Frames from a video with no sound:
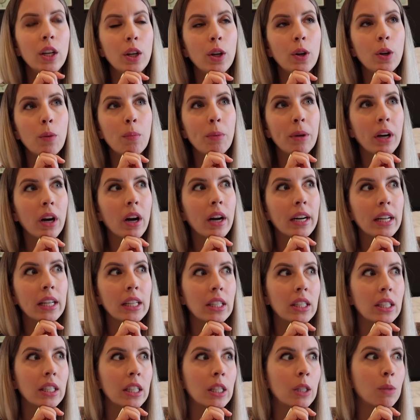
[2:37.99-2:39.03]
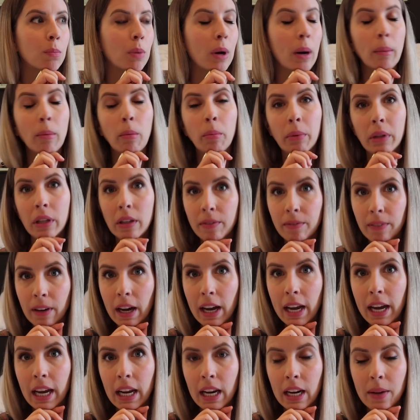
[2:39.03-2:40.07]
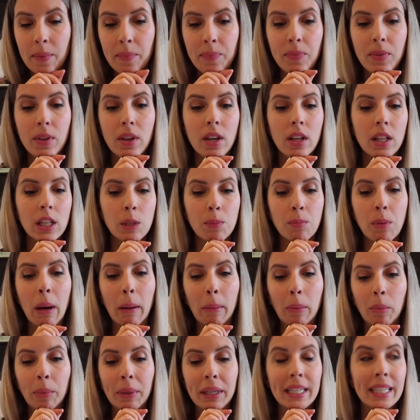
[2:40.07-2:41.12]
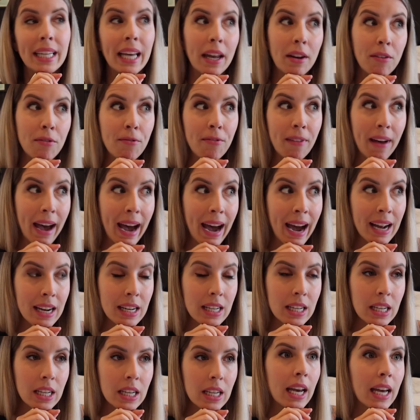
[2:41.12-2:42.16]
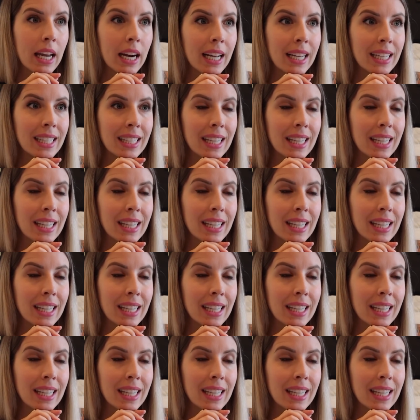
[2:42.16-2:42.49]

you know, to be honest, it's probably fine. It's probably dead fat. And I